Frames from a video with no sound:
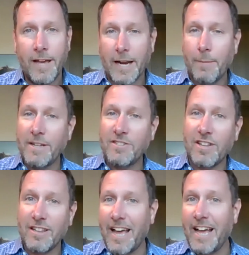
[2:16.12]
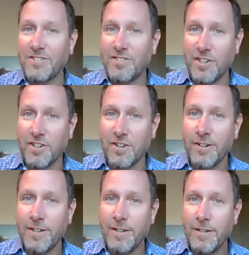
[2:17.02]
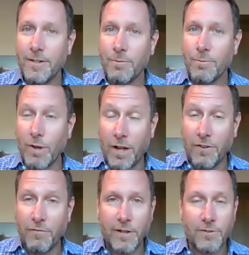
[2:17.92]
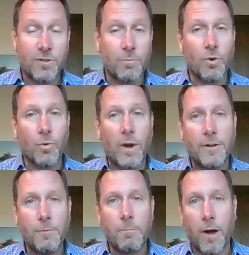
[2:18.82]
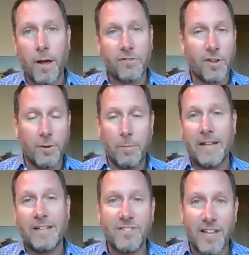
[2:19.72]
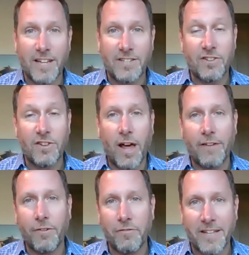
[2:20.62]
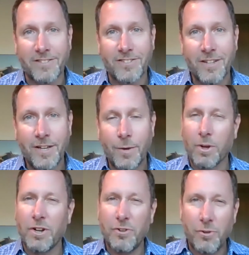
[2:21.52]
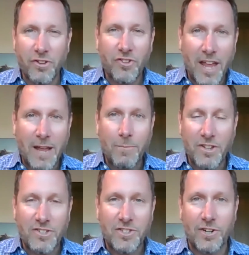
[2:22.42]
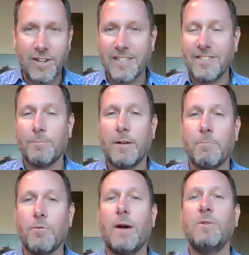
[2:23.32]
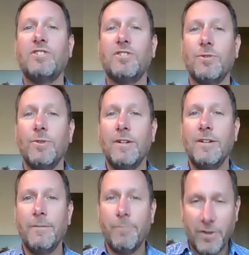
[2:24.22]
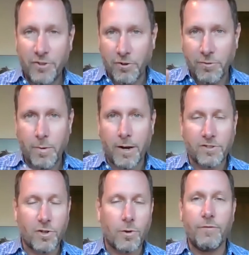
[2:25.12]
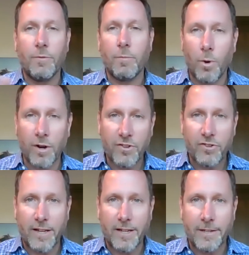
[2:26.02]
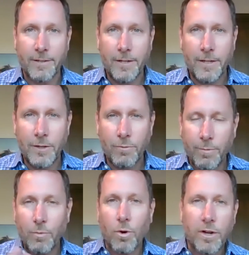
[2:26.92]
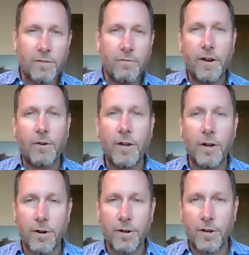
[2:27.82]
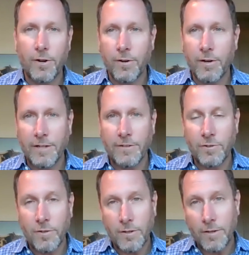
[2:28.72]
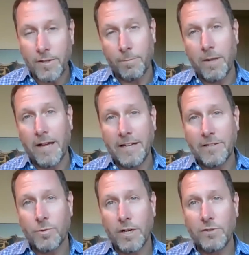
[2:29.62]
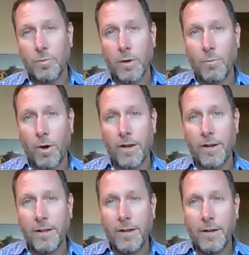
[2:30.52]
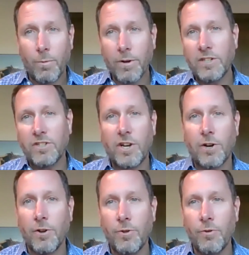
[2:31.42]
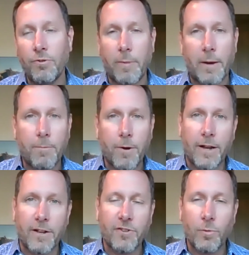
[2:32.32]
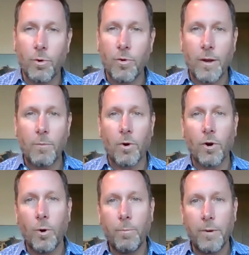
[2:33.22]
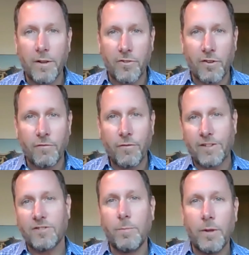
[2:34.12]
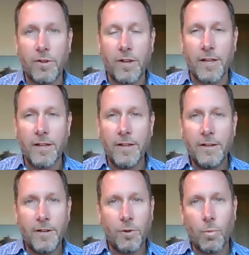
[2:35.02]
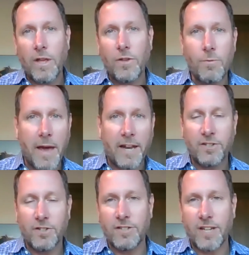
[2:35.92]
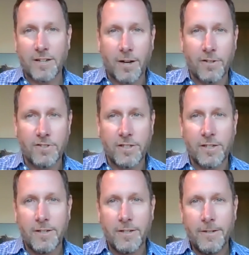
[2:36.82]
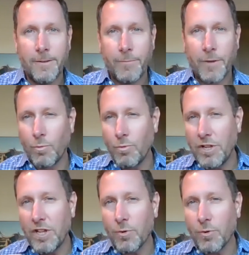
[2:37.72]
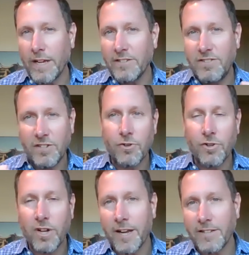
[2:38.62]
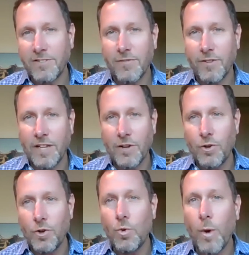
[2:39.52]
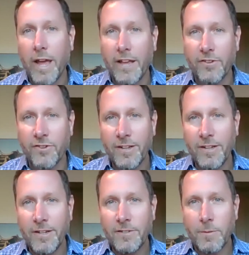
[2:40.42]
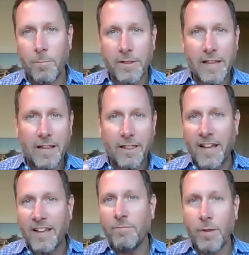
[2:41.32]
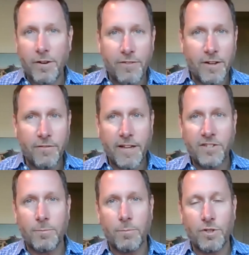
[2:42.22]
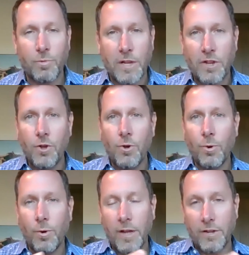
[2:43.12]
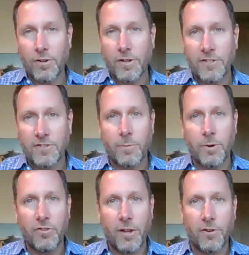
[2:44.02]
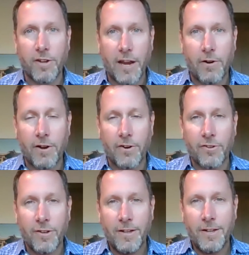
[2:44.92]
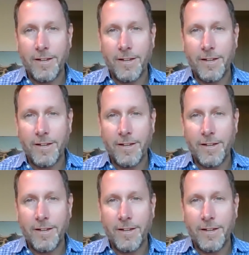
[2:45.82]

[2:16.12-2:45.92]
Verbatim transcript: And I mentioned that last year, we unveiled some great new products on the main stage in the live events. And we're going to do the same this year, except I promise you, this year's products are even more exciting. We've been working very hard here in AppliedNet 2021, we're going to share news about products that will create more openness and flexibility in the way you manage your technology, that really create digital connectivity and new ways to bring that lifeblood of innovation between you, your customers, and your carriers.